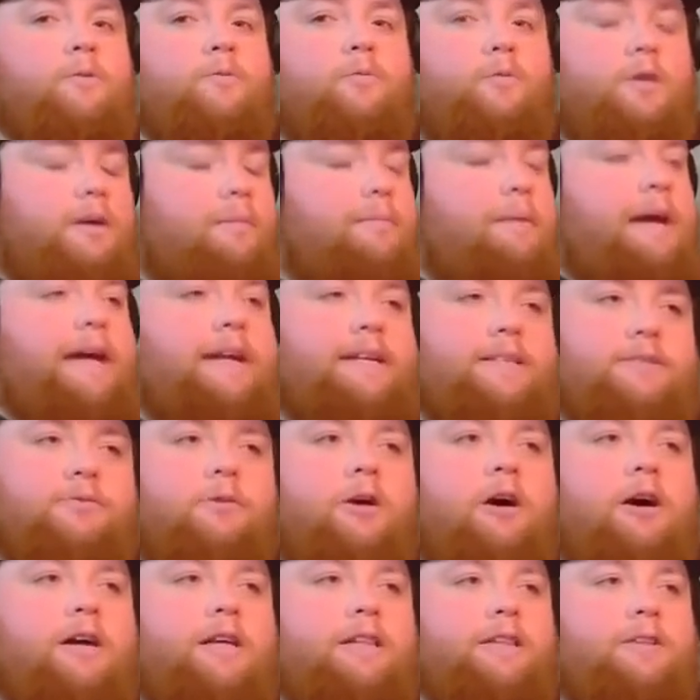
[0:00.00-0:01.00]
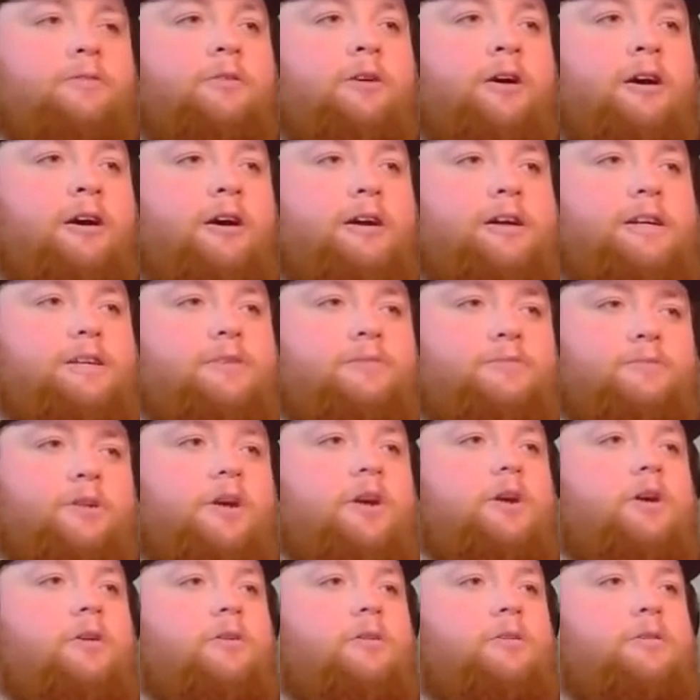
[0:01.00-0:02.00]
when a man is walking the walk, you
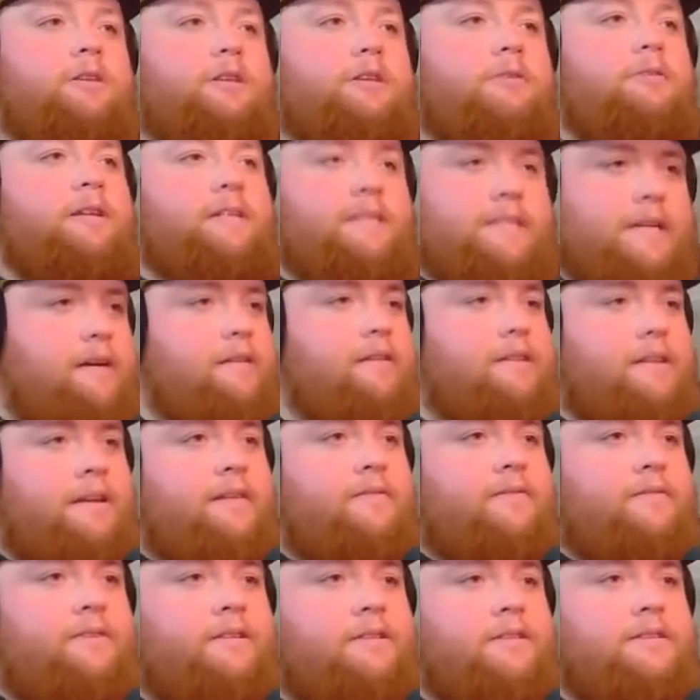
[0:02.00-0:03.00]
know, you can tell the difference.